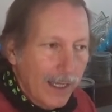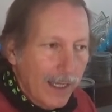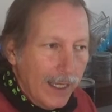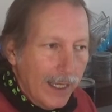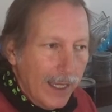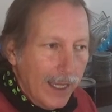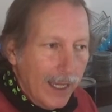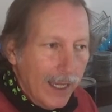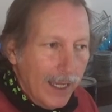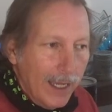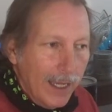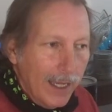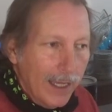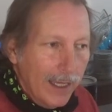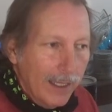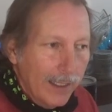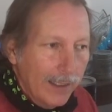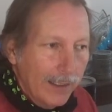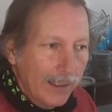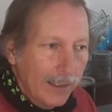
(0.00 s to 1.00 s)

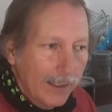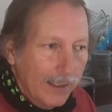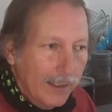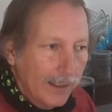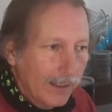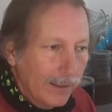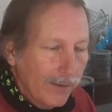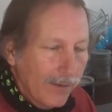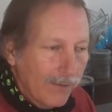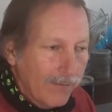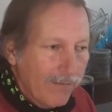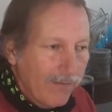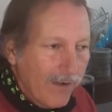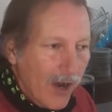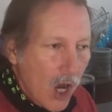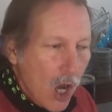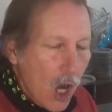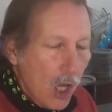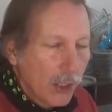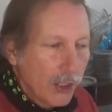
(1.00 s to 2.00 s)
and the
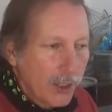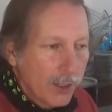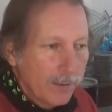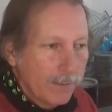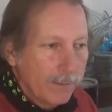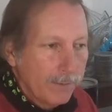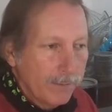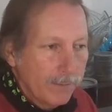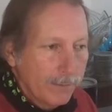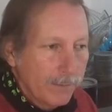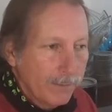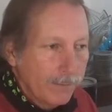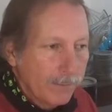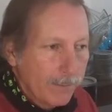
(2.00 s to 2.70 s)
volume